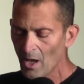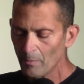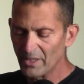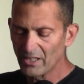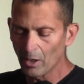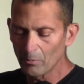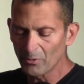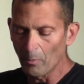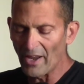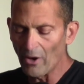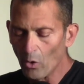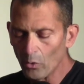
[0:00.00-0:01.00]
becomes
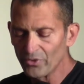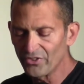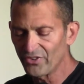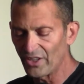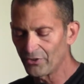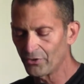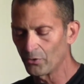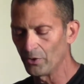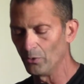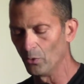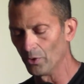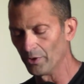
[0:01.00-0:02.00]
my own
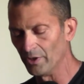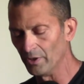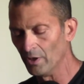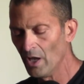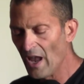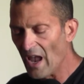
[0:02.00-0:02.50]
sensory organ,